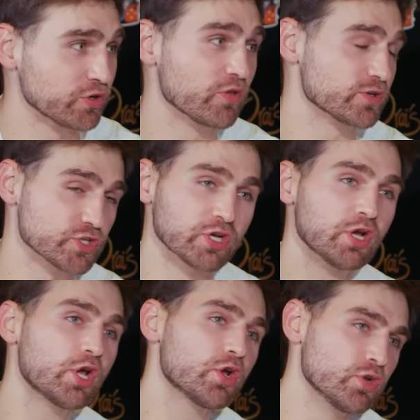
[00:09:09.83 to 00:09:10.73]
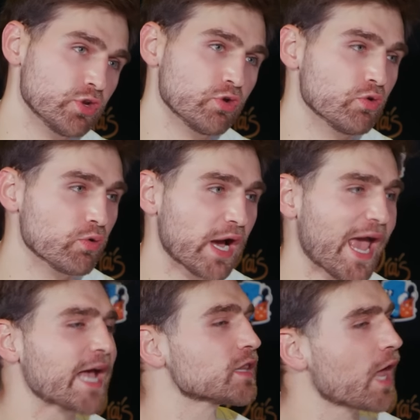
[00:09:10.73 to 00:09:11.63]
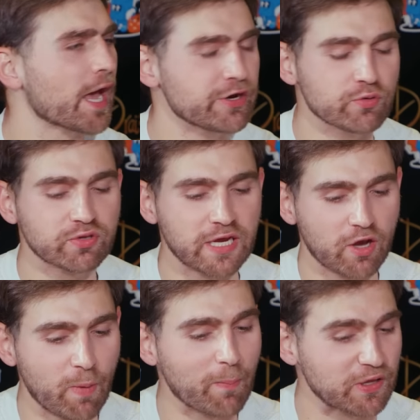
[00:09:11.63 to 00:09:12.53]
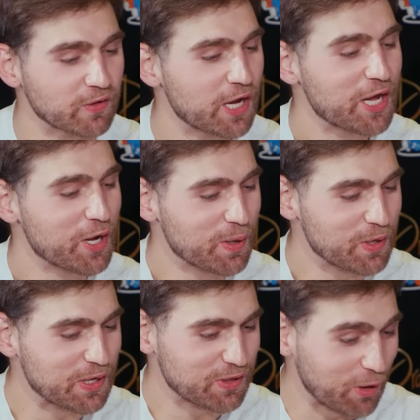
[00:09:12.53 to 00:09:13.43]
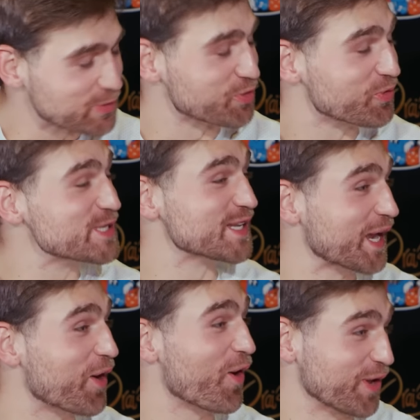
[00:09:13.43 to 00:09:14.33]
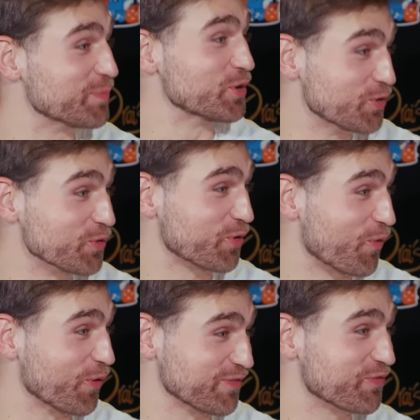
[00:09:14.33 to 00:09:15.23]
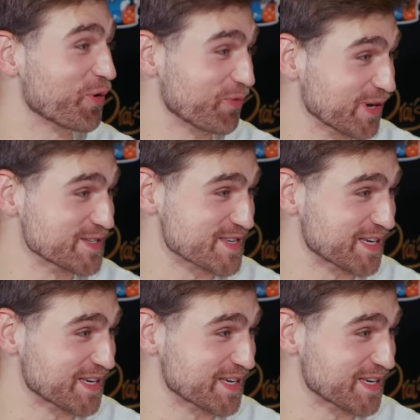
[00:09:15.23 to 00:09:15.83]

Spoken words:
You know, there's a new headline, new thing come out, but there was a reason they called him the unicorn for a reason.